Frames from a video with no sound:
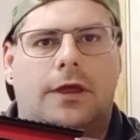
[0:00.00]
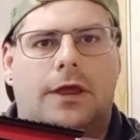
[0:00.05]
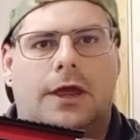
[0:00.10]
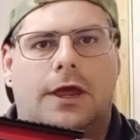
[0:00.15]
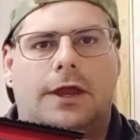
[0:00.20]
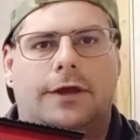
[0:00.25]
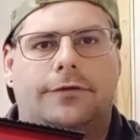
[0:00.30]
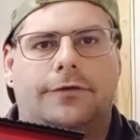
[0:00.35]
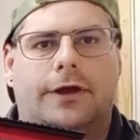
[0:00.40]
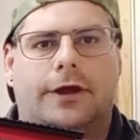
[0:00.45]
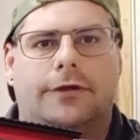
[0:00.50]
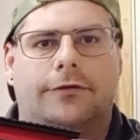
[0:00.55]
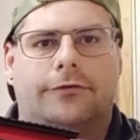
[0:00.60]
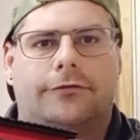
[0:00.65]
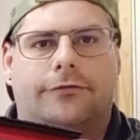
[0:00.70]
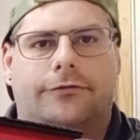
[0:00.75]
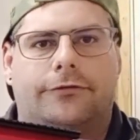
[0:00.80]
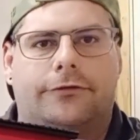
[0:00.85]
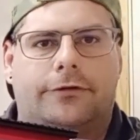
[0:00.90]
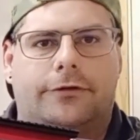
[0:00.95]
it
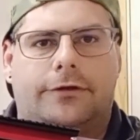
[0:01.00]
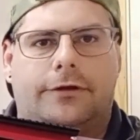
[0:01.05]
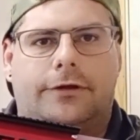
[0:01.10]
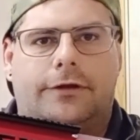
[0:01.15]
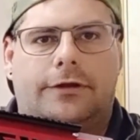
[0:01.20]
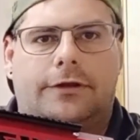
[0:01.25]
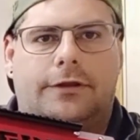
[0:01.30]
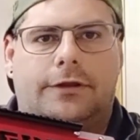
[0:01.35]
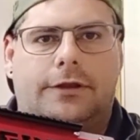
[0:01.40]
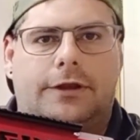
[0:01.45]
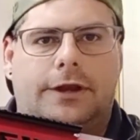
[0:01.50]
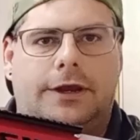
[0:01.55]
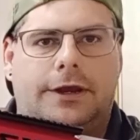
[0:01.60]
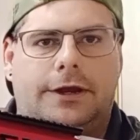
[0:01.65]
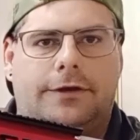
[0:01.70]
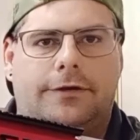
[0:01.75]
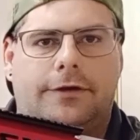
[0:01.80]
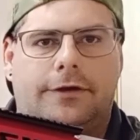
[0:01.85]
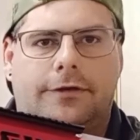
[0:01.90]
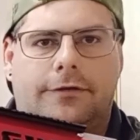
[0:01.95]
does
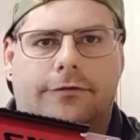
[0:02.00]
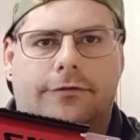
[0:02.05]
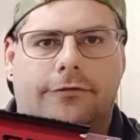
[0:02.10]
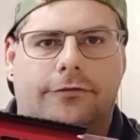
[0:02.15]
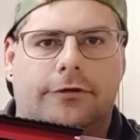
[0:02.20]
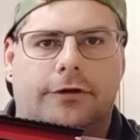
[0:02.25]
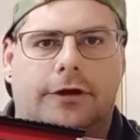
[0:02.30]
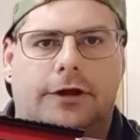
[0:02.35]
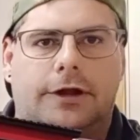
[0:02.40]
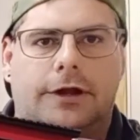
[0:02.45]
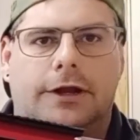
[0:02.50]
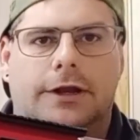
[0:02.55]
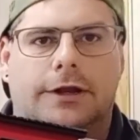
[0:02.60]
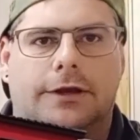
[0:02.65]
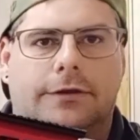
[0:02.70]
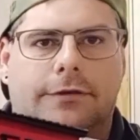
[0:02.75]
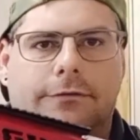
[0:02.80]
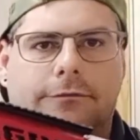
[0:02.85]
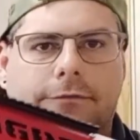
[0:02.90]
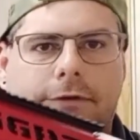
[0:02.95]
hit in
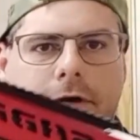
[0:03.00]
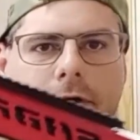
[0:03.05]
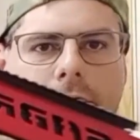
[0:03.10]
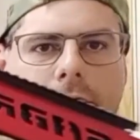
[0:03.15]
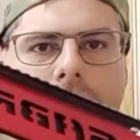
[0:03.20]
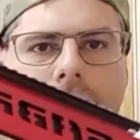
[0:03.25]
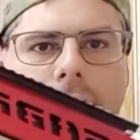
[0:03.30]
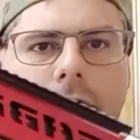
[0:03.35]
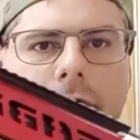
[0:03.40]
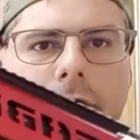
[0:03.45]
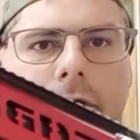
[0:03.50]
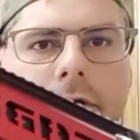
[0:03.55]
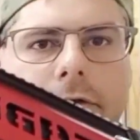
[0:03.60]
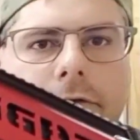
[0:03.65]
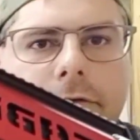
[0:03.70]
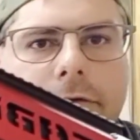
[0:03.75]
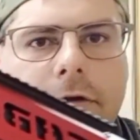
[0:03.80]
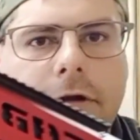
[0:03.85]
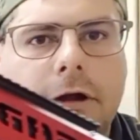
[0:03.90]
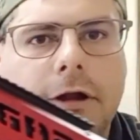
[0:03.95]
slightly, very
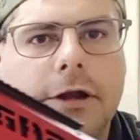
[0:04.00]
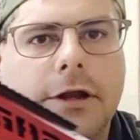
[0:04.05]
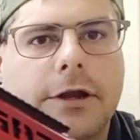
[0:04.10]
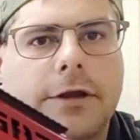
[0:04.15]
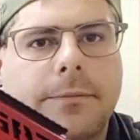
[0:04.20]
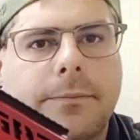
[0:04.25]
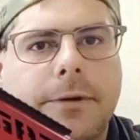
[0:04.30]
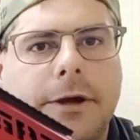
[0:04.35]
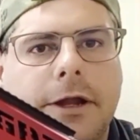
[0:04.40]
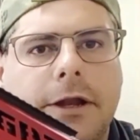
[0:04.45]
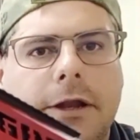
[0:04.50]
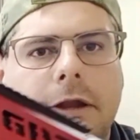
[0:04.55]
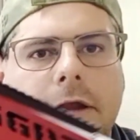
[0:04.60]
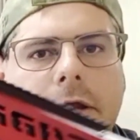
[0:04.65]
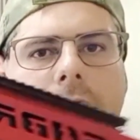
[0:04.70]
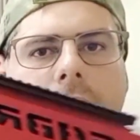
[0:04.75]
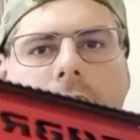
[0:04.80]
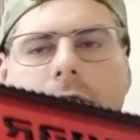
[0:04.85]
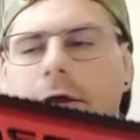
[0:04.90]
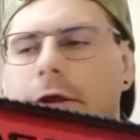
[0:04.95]
slightly, but
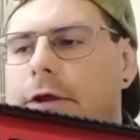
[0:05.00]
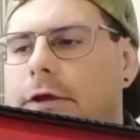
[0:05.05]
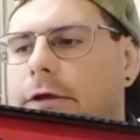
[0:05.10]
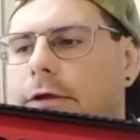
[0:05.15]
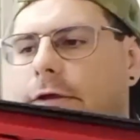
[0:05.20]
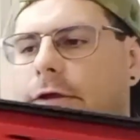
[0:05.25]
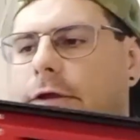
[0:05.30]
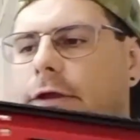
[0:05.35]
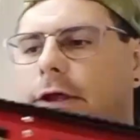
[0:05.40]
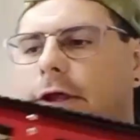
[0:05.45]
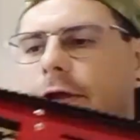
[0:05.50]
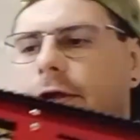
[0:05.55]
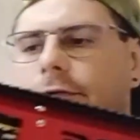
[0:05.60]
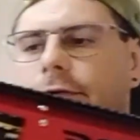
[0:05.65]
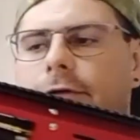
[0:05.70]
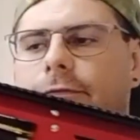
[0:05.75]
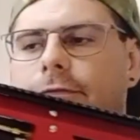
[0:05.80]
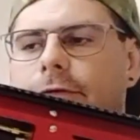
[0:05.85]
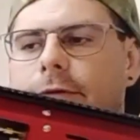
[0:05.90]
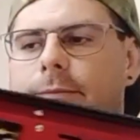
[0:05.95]
it's
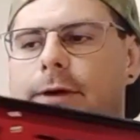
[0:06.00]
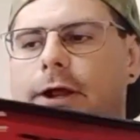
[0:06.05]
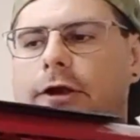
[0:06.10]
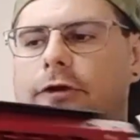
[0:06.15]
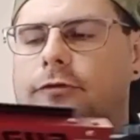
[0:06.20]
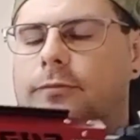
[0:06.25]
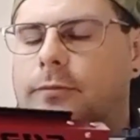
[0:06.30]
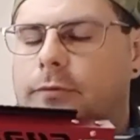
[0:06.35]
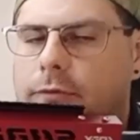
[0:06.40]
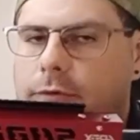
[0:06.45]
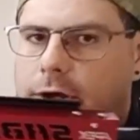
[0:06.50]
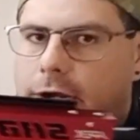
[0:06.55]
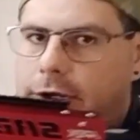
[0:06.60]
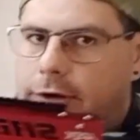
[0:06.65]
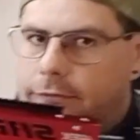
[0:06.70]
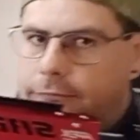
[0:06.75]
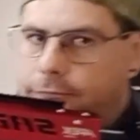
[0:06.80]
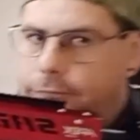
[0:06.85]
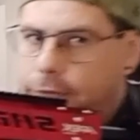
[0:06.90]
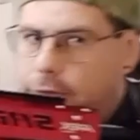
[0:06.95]
definitely manageable, and
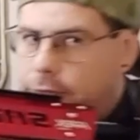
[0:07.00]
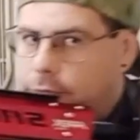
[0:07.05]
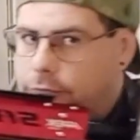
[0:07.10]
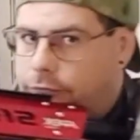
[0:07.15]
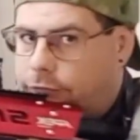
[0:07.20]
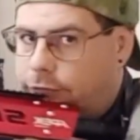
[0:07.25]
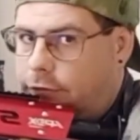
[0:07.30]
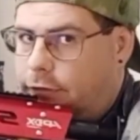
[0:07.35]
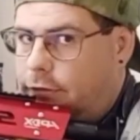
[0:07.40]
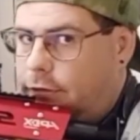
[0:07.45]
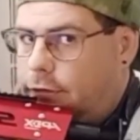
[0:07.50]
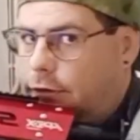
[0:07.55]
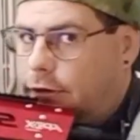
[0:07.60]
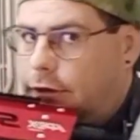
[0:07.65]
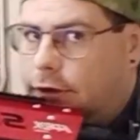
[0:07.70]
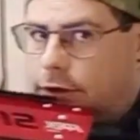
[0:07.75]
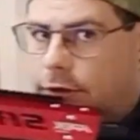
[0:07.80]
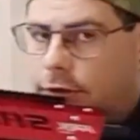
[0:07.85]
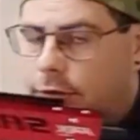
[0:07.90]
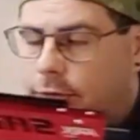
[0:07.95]
it feels
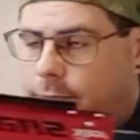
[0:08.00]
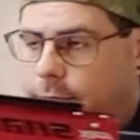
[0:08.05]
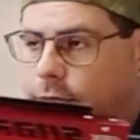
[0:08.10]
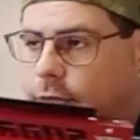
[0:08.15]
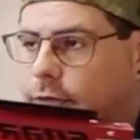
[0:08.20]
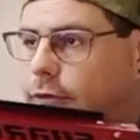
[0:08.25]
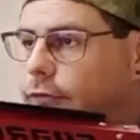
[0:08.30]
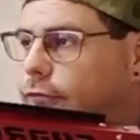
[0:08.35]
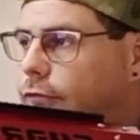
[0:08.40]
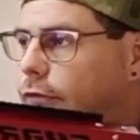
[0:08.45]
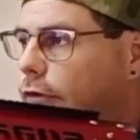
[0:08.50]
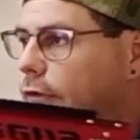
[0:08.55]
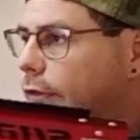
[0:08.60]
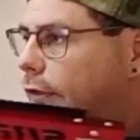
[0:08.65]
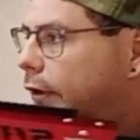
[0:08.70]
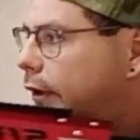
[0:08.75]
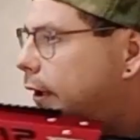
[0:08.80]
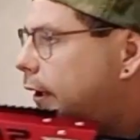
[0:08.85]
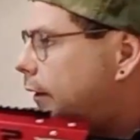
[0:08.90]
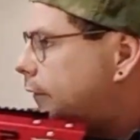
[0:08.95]
like a lot more control
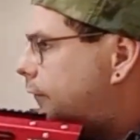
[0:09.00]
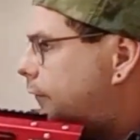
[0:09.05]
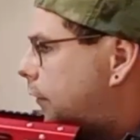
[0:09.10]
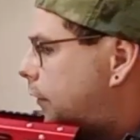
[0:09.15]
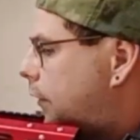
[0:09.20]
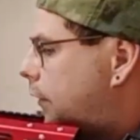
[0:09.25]
that I have.